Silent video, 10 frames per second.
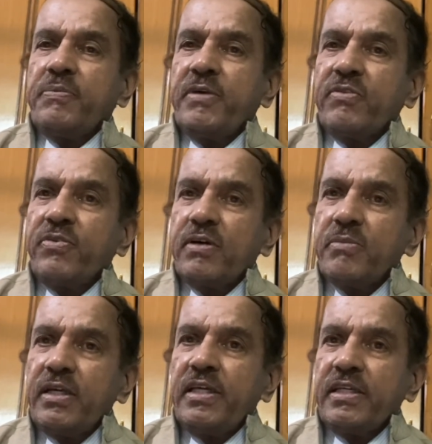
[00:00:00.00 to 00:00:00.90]
for
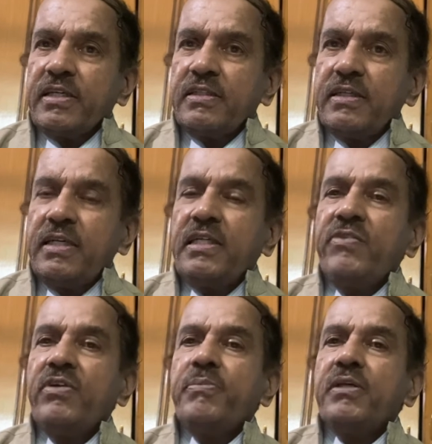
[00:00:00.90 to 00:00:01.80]
malaria, and he
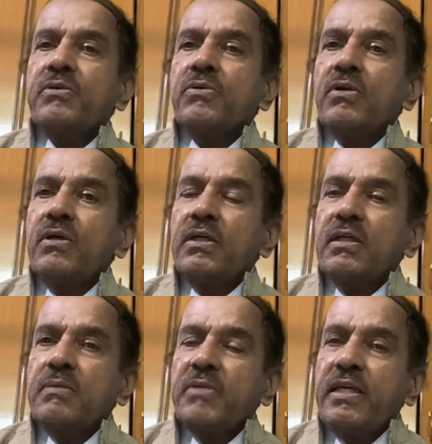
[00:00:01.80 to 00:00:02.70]
will be no
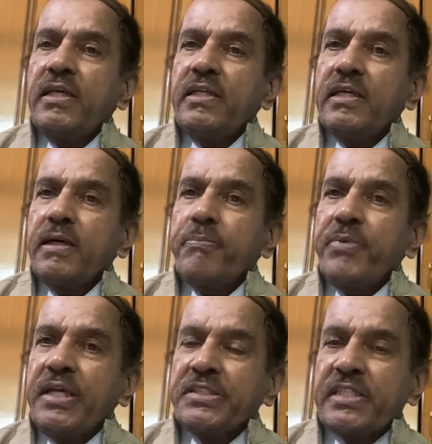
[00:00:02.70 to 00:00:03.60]
longer malaria
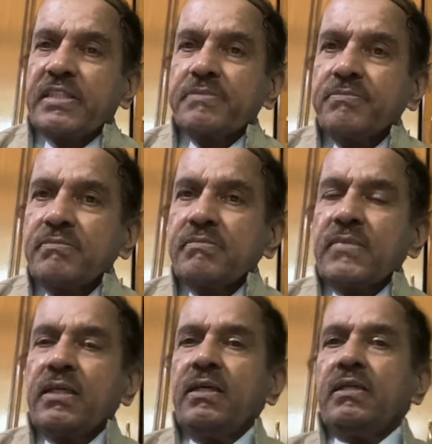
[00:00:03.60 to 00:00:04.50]
patient.
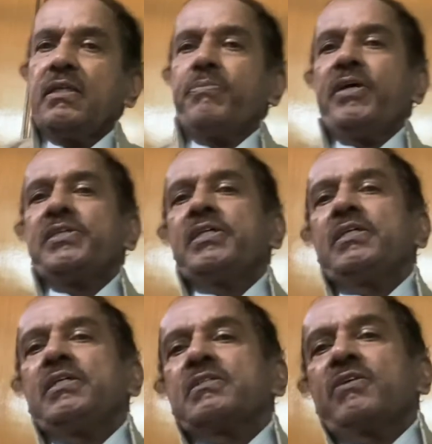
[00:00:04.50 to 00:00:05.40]
The patient
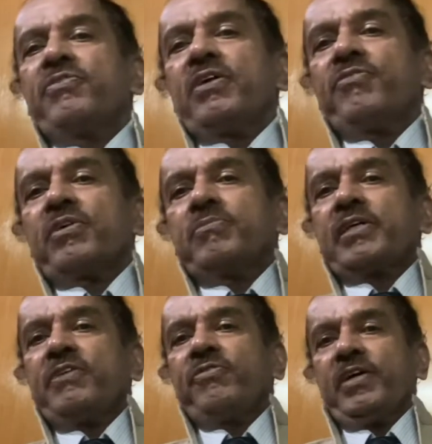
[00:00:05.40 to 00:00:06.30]
is suffering from
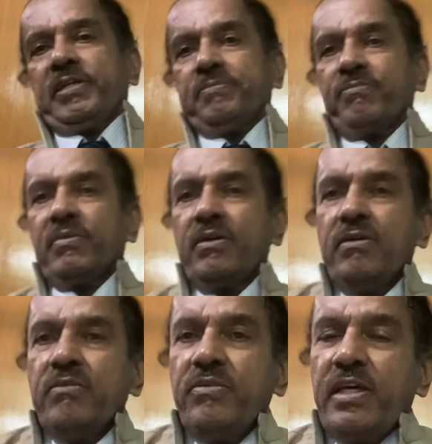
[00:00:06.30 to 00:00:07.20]
typhoid.
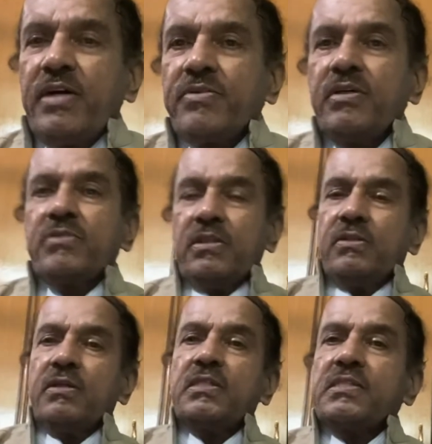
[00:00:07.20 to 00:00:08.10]
The
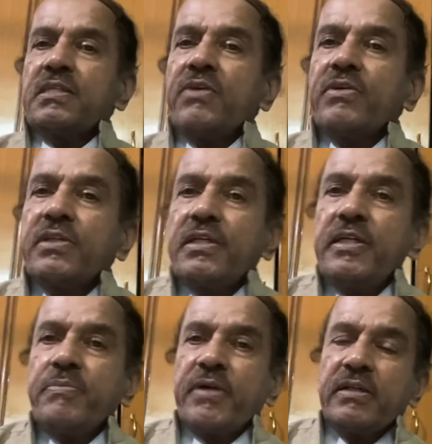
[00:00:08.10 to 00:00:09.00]
doctor has given the
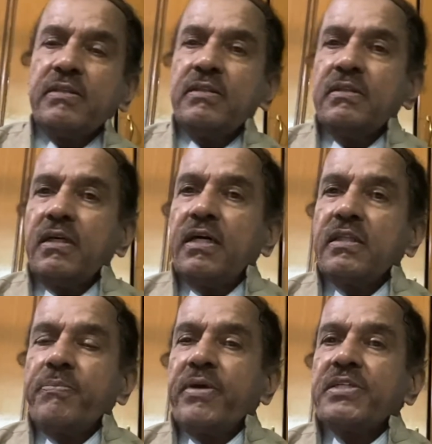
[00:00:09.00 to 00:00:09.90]
treatment, and
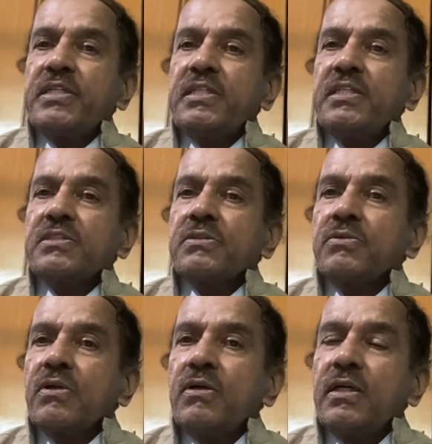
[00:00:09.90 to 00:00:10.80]
the patient is no
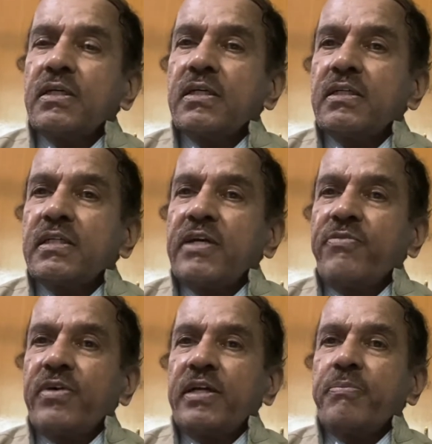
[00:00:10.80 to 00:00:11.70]
longer
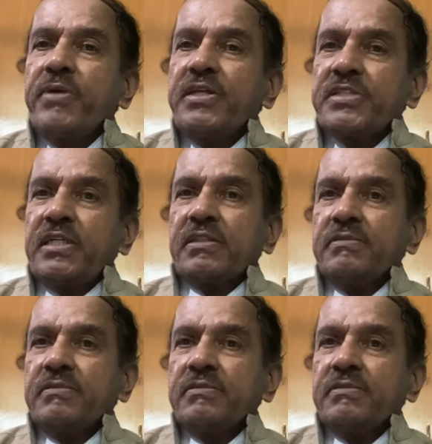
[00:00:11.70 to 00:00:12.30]
typhoid patient.